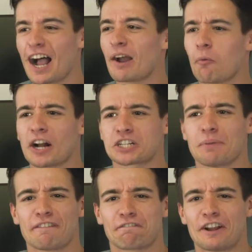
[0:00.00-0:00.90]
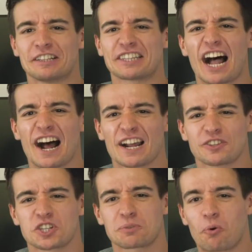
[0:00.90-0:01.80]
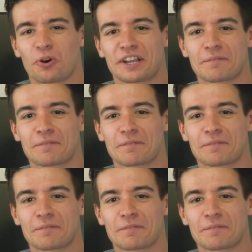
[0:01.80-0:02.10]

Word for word: I watched my friend die this morning.